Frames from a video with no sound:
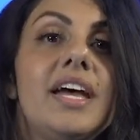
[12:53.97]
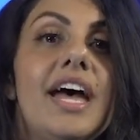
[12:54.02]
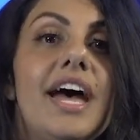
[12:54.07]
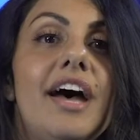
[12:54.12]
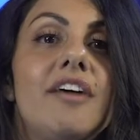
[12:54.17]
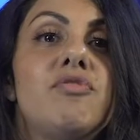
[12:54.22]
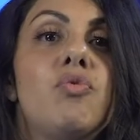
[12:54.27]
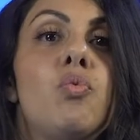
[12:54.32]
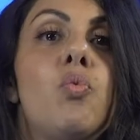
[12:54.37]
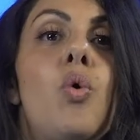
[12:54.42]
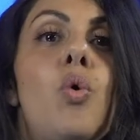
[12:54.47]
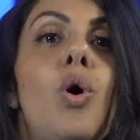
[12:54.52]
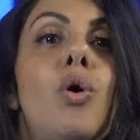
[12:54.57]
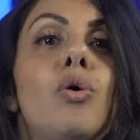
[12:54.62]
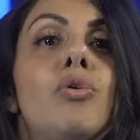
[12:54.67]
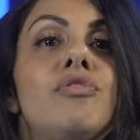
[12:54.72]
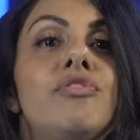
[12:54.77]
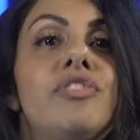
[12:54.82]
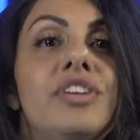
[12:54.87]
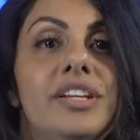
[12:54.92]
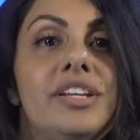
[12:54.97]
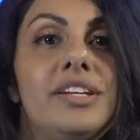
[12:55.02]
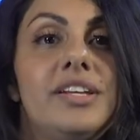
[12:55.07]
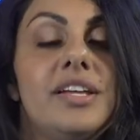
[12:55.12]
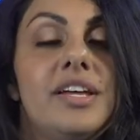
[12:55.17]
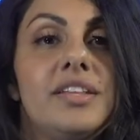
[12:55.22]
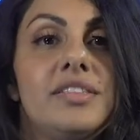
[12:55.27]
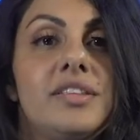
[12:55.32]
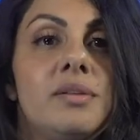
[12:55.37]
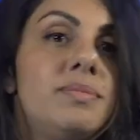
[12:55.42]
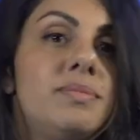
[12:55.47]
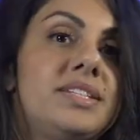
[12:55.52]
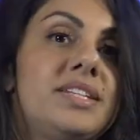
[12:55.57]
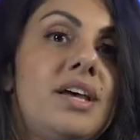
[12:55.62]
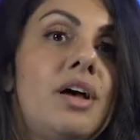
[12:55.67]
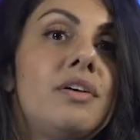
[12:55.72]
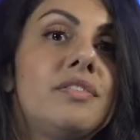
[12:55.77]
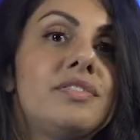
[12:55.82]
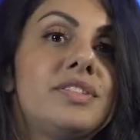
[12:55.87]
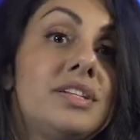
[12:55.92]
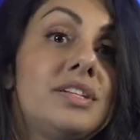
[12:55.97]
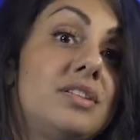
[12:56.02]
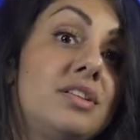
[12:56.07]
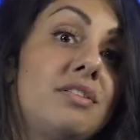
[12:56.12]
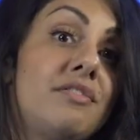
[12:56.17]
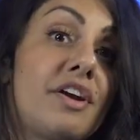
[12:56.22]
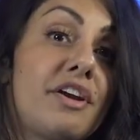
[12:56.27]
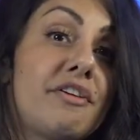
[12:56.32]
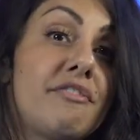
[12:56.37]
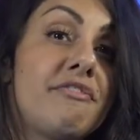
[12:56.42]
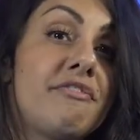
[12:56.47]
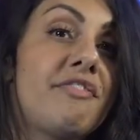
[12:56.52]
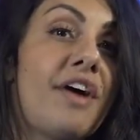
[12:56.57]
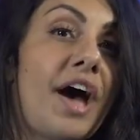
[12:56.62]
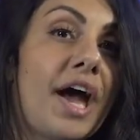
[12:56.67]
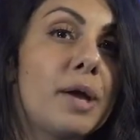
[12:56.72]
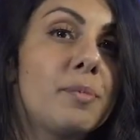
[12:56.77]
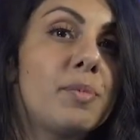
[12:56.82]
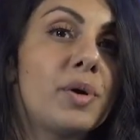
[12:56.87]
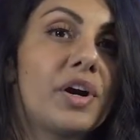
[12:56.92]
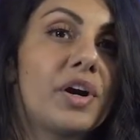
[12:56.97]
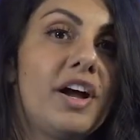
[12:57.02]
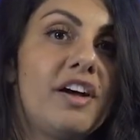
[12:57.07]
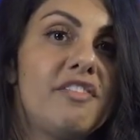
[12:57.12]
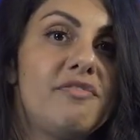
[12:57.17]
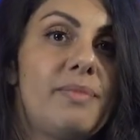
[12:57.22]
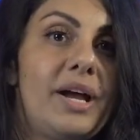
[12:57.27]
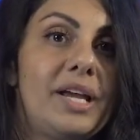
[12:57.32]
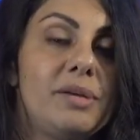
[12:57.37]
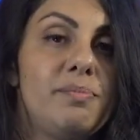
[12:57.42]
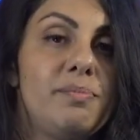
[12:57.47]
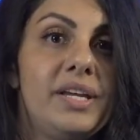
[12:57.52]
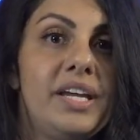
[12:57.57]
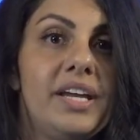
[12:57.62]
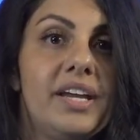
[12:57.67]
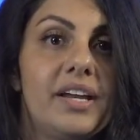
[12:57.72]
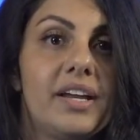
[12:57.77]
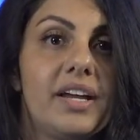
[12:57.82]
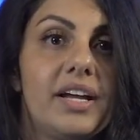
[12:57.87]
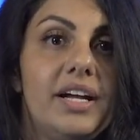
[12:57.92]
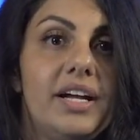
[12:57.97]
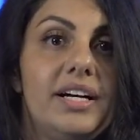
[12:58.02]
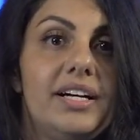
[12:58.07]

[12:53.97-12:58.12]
have woven themselves into the very fiber of my being.